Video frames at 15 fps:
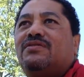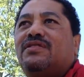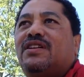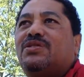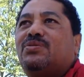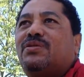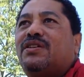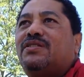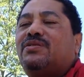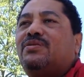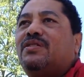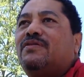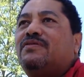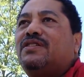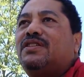that's what I
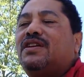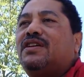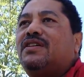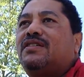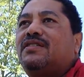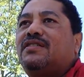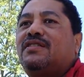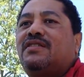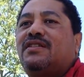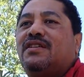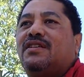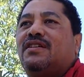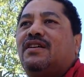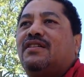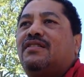do every day, and
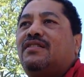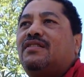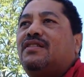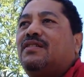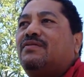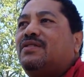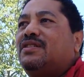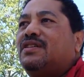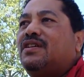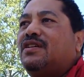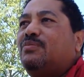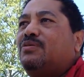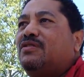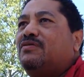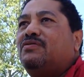I think every day
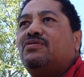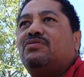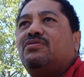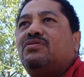I'll be,